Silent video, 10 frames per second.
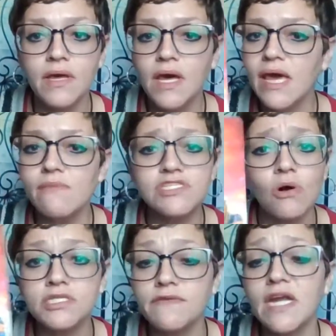It was
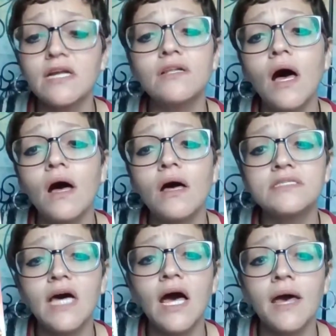cultivated a long
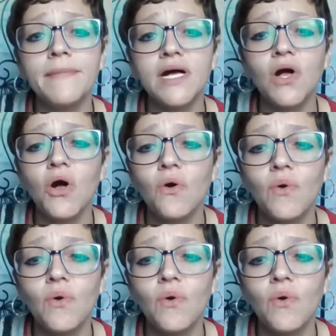time ago,